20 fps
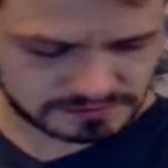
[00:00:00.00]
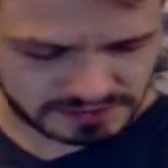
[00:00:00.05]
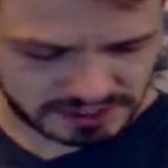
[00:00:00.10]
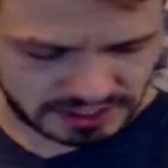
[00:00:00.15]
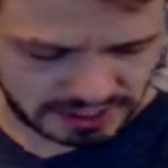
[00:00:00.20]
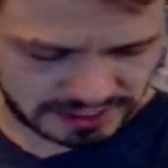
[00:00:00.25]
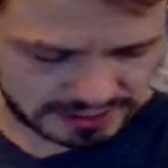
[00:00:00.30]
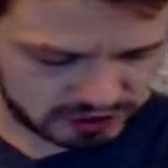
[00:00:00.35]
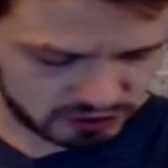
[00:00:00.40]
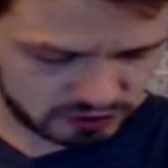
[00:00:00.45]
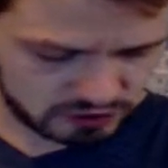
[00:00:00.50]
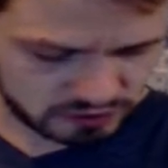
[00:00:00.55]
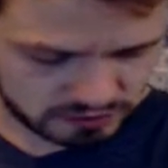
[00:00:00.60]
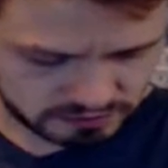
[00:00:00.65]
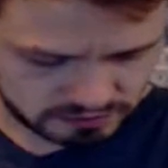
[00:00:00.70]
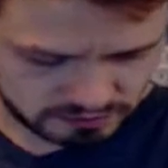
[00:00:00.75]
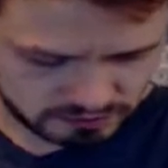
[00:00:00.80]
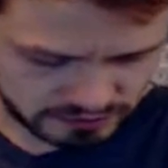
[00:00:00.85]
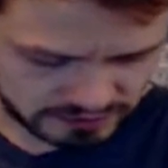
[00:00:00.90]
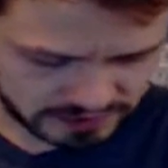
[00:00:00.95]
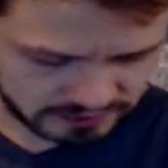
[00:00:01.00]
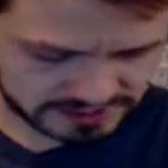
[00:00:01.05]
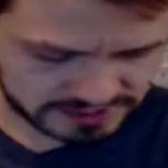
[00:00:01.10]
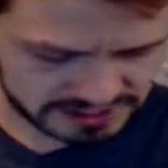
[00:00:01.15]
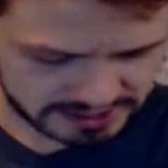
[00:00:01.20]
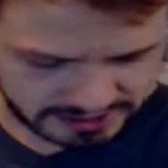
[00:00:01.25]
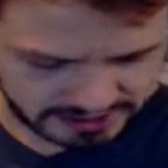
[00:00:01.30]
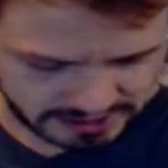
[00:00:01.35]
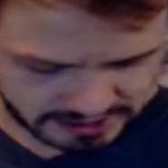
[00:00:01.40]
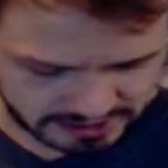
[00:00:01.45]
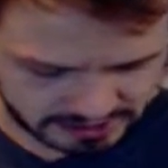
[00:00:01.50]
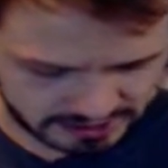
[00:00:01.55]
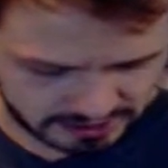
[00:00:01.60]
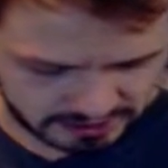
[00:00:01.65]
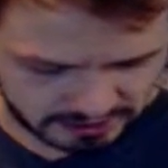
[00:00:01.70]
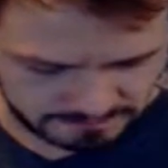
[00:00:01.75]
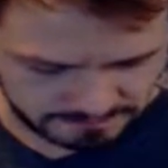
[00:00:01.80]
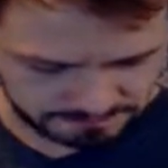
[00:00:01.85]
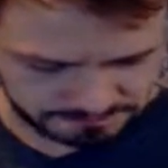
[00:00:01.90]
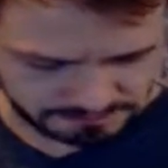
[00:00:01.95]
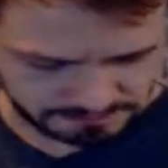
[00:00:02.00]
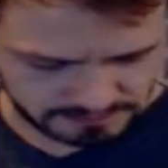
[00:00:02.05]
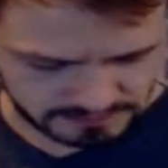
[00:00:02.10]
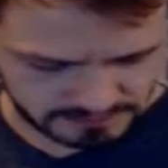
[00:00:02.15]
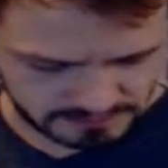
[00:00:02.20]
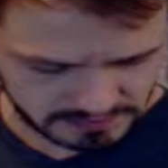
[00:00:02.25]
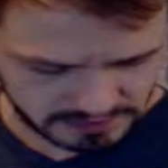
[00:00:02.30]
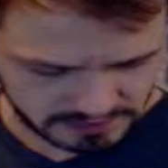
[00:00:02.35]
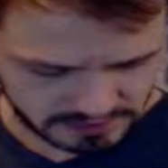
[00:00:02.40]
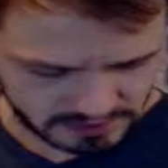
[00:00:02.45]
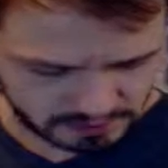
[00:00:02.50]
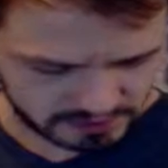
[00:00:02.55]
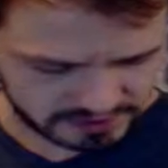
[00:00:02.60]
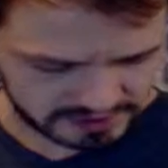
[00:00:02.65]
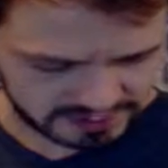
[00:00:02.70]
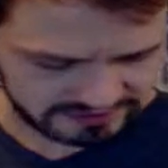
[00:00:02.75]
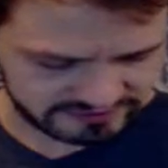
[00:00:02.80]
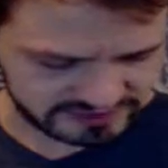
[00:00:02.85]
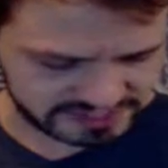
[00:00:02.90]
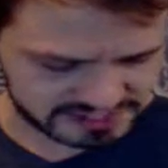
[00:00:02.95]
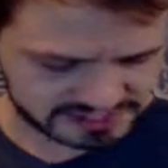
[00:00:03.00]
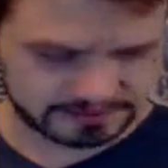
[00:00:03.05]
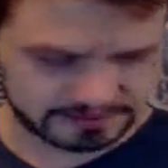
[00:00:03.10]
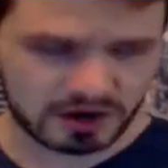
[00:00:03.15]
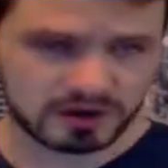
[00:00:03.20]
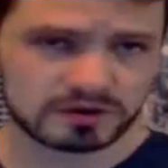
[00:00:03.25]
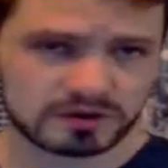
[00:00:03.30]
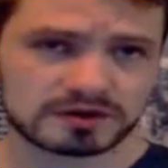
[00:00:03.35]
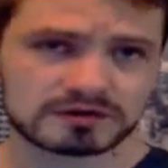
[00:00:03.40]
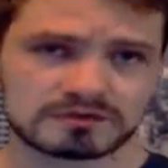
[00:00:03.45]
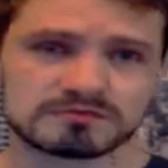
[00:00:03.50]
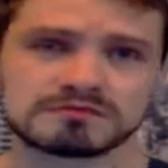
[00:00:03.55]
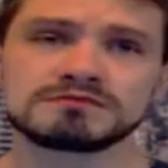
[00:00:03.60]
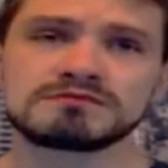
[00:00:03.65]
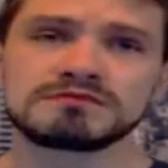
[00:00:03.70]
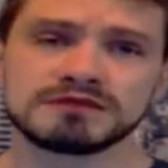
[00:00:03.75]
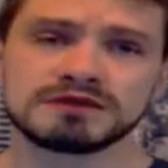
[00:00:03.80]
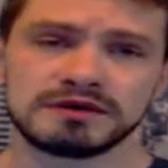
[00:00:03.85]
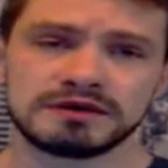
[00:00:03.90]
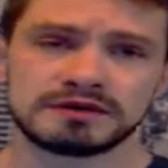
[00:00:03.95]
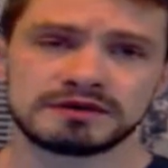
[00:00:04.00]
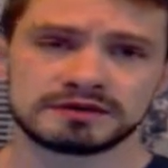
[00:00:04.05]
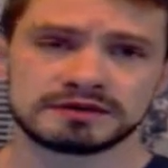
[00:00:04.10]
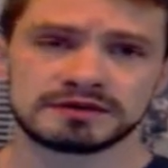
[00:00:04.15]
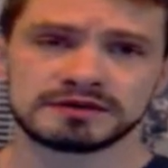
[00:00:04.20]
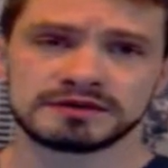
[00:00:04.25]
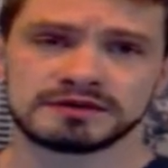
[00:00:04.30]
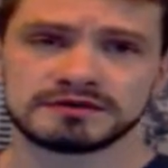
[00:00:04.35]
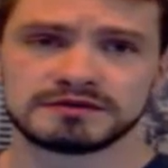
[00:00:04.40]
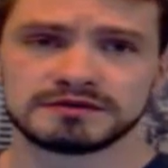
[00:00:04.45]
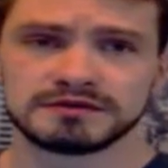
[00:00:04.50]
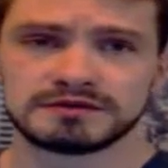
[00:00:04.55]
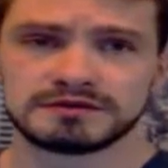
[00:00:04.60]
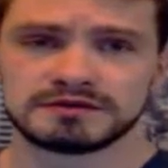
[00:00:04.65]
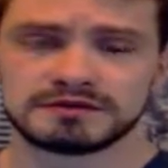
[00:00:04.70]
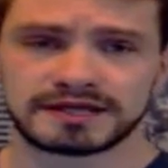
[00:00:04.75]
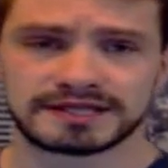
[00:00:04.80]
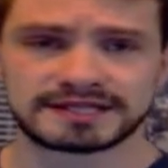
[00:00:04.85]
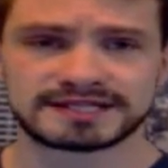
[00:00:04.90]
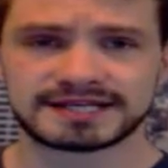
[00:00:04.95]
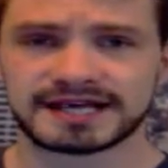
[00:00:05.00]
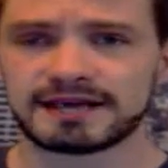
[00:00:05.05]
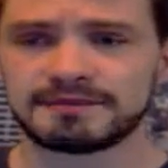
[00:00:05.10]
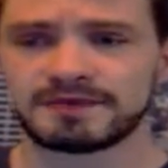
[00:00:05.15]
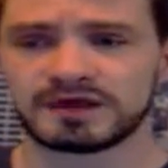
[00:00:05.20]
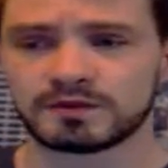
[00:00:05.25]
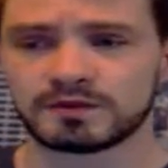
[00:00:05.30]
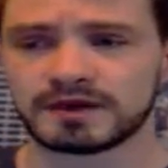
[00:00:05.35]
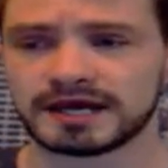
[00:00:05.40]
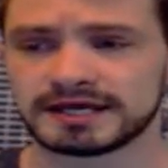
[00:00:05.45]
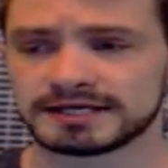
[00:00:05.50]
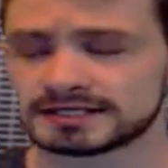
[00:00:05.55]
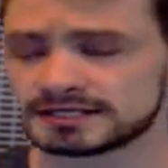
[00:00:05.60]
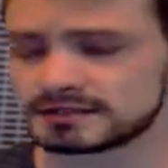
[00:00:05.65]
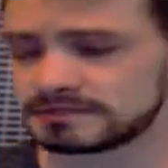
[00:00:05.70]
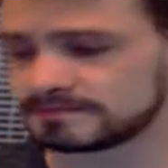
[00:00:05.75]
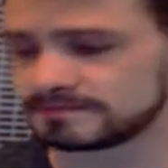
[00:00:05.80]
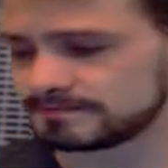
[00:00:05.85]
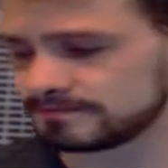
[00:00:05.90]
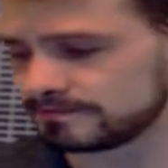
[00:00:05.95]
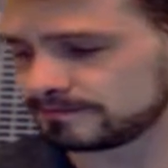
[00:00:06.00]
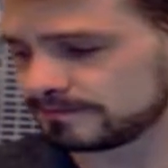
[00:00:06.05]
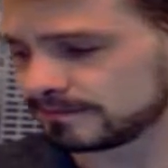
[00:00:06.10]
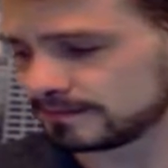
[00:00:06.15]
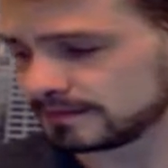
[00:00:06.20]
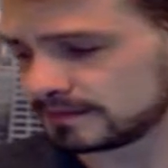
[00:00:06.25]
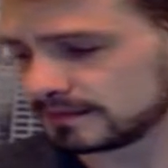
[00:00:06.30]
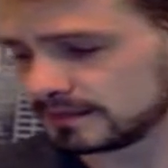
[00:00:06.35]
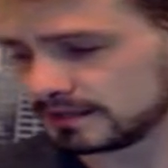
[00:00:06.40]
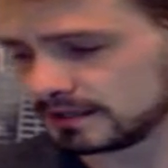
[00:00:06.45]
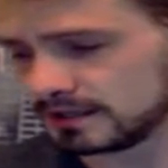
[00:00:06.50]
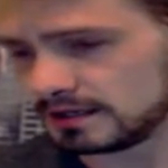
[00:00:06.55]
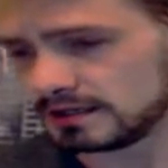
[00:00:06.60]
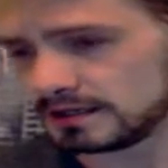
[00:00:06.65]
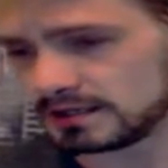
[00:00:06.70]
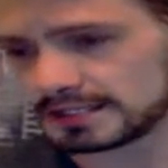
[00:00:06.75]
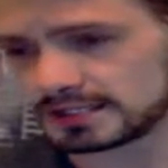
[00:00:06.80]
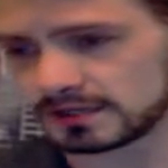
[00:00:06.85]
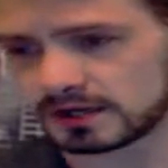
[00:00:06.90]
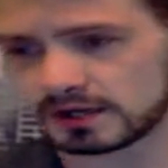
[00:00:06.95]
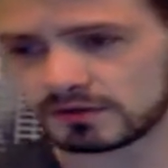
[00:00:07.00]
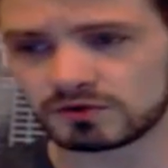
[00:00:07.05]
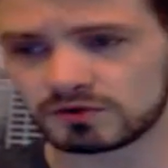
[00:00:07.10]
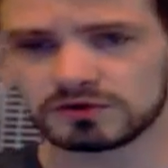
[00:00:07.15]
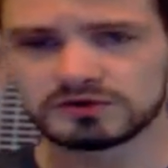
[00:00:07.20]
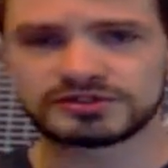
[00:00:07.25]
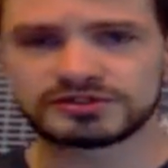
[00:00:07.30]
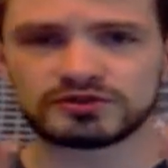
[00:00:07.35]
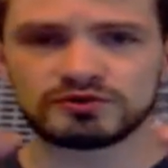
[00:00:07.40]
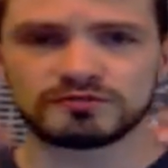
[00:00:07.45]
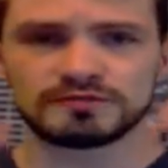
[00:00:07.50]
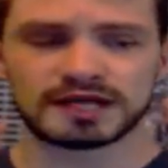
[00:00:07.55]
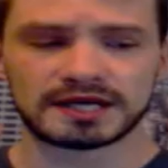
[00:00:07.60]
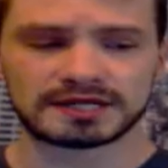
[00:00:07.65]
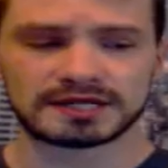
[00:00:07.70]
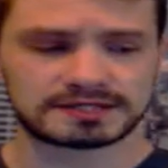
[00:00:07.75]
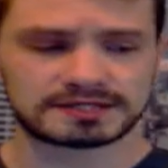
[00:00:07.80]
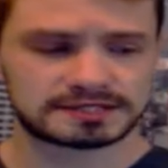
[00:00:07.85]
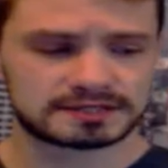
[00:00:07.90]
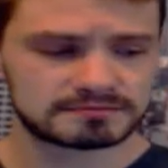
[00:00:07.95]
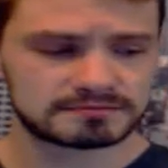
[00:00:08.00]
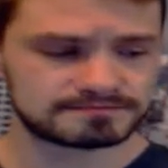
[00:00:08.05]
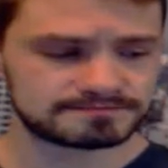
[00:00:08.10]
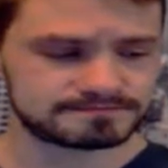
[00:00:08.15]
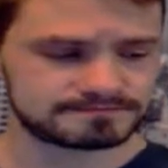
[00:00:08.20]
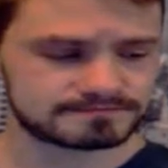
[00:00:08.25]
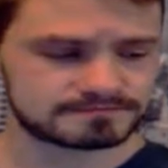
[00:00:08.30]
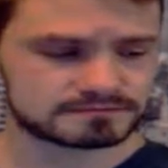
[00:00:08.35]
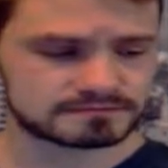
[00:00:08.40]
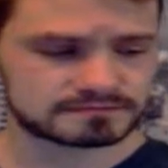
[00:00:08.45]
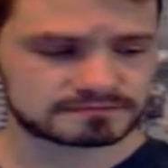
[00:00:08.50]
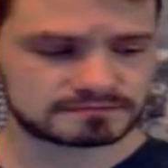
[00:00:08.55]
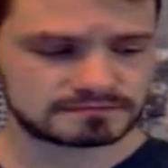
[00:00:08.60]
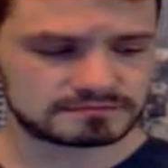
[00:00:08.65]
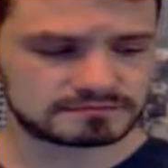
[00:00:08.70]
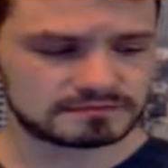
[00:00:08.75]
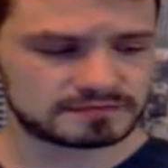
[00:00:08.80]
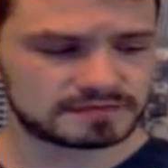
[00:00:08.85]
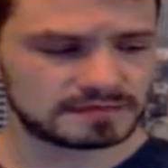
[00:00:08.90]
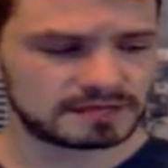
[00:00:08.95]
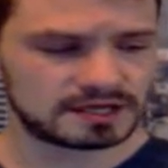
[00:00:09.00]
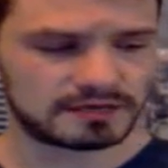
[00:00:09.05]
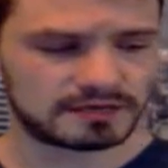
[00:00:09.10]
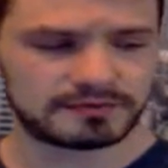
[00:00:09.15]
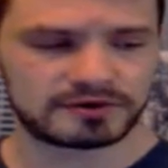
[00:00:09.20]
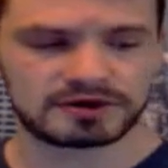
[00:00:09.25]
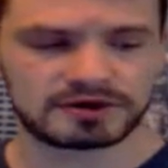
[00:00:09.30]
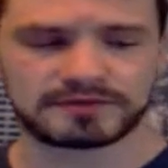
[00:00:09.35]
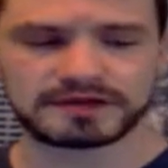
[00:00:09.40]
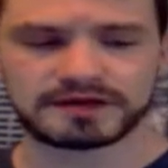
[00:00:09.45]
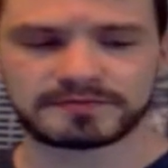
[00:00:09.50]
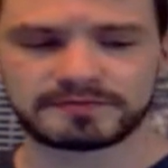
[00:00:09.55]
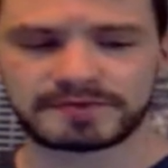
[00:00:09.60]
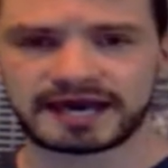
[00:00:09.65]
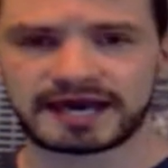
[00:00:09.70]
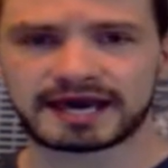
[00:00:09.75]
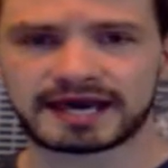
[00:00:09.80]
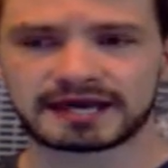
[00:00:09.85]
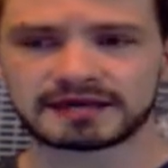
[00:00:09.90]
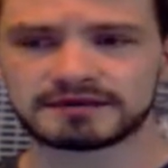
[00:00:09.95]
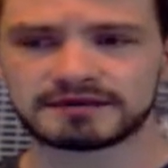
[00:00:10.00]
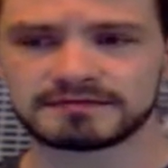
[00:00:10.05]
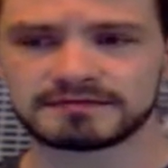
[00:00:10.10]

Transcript: I knew when I was gonna get there, I wouldn't have any smoke, like timing wise. So I rolled 2 blunts, I put them in a pack,